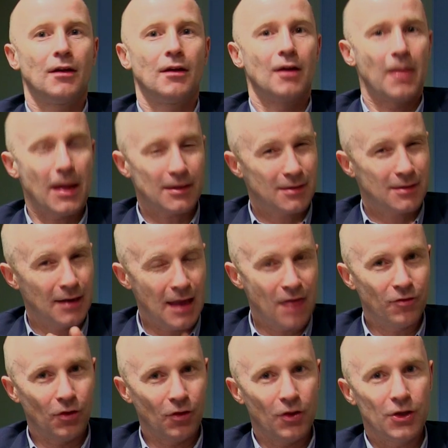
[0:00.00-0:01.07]
And that's the
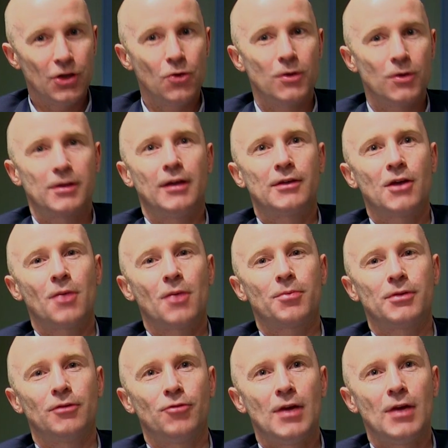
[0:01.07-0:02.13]
level that you as an
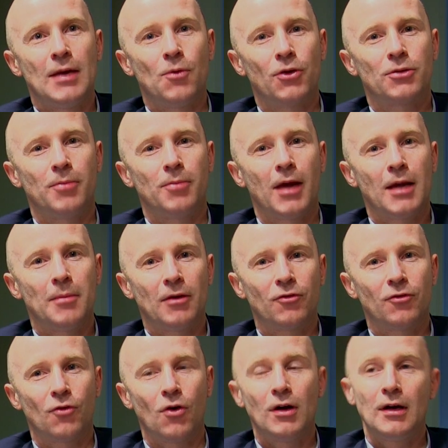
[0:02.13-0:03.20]
interpreter really want to be aiming
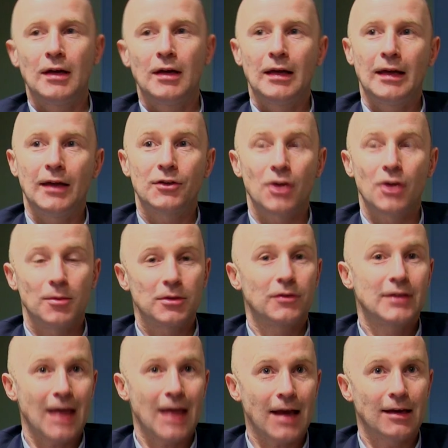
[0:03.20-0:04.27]
for in terms
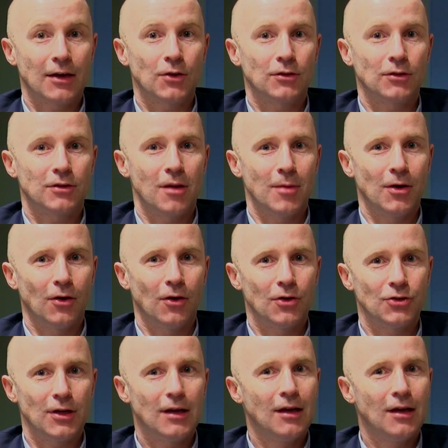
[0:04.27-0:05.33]
of technical
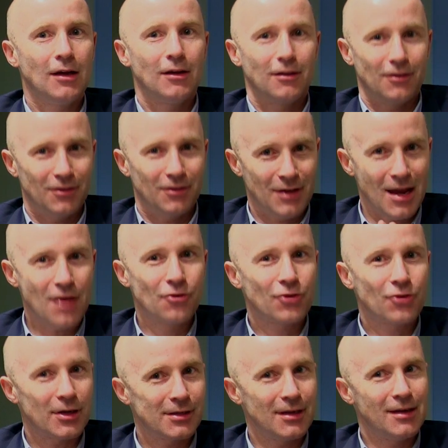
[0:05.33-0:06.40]
terminology. The
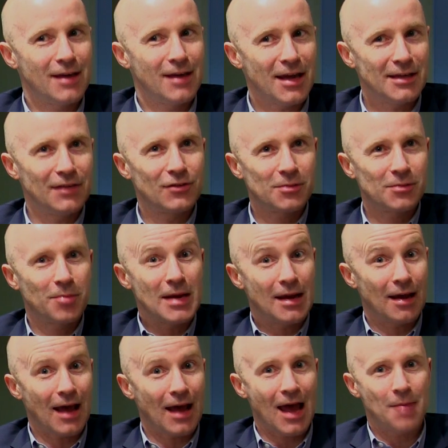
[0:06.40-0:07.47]
interested native
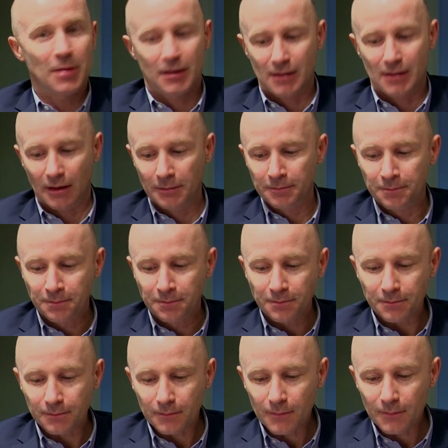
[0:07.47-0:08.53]
speaker amateur.
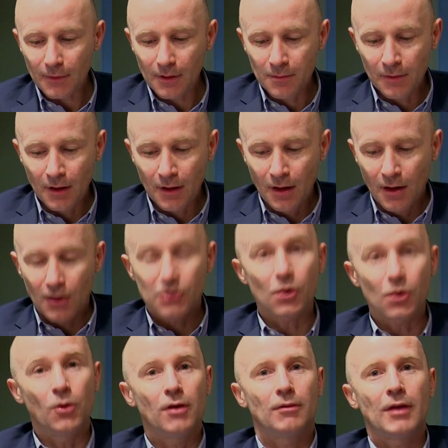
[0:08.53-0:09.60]

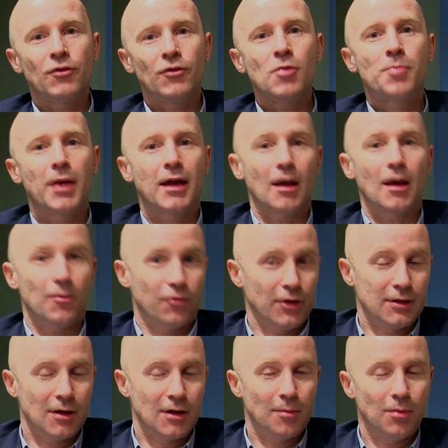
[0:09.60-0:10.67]
So if you pick up, for
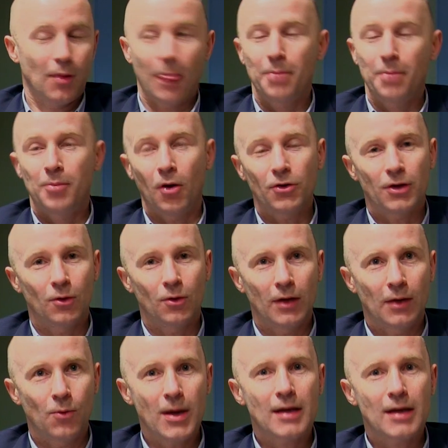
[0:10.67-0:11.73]
example,
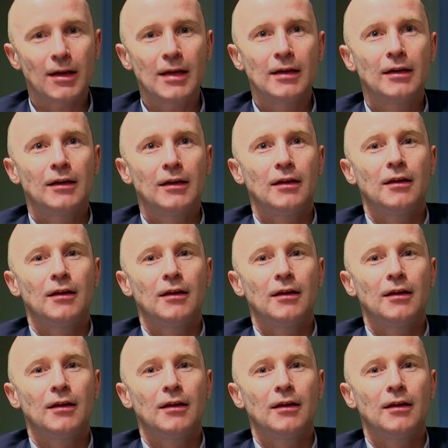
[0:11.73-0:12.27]
Potholing Weekly